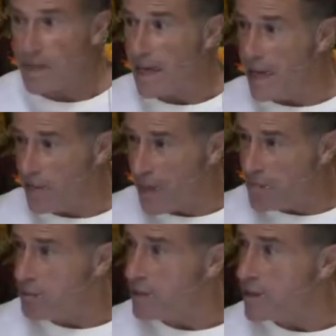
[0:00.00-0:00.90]
and
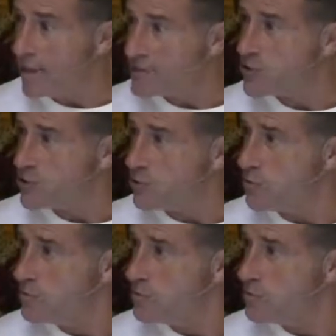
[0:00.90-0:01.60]
me against Sue.